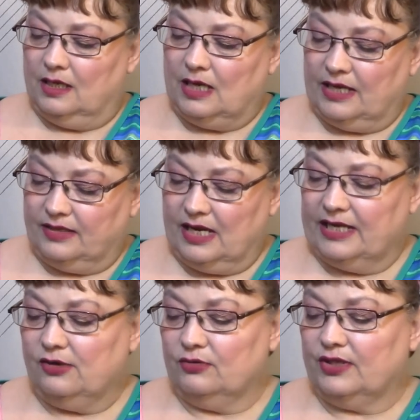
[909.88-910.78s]
I, I
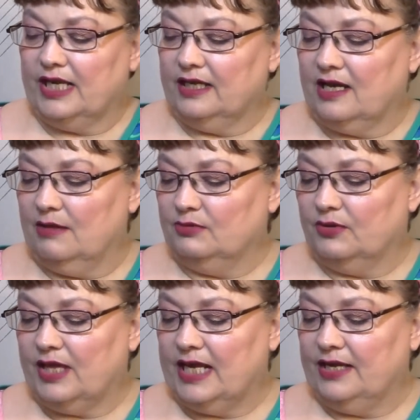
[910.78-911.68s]
don't think it comes
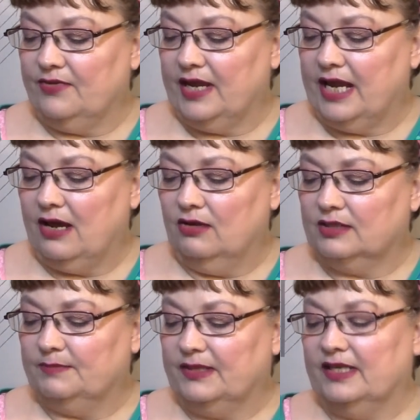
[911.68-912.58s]
with anything
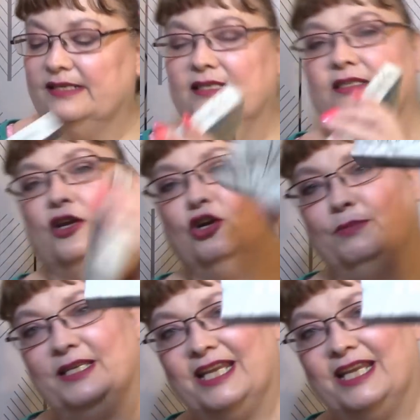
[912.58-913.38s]
else. But this is the Urban